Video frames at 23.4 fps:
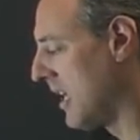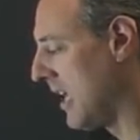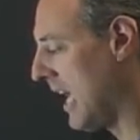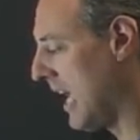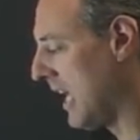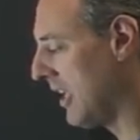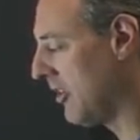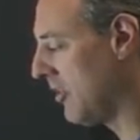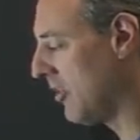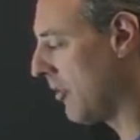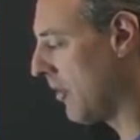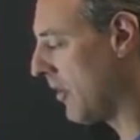
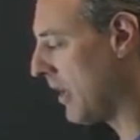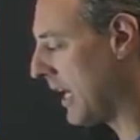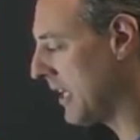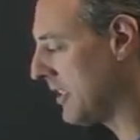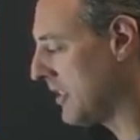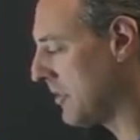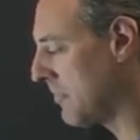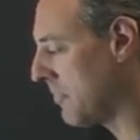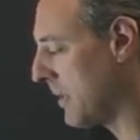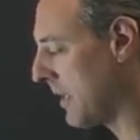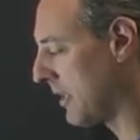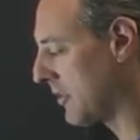And you know, I
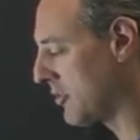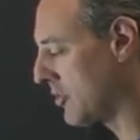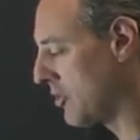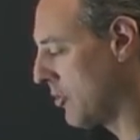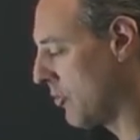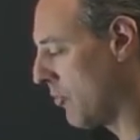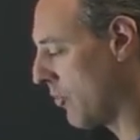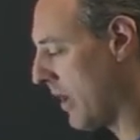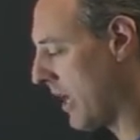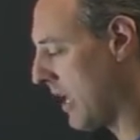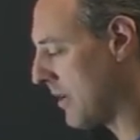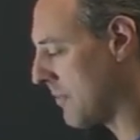just picked two
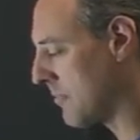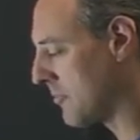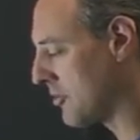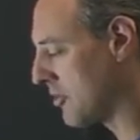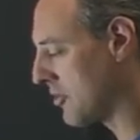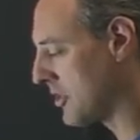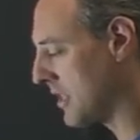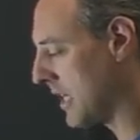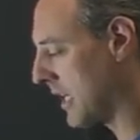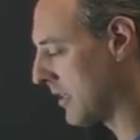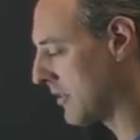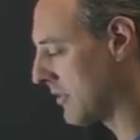random
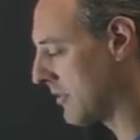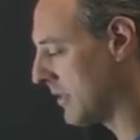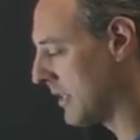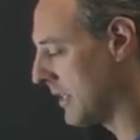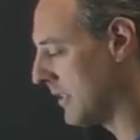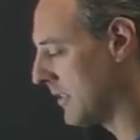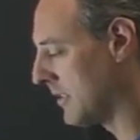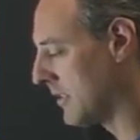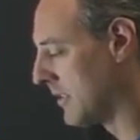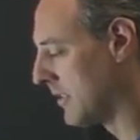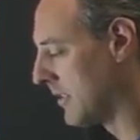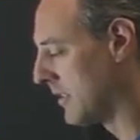
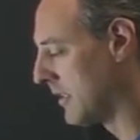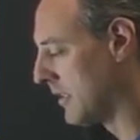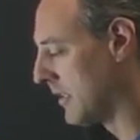trajectories,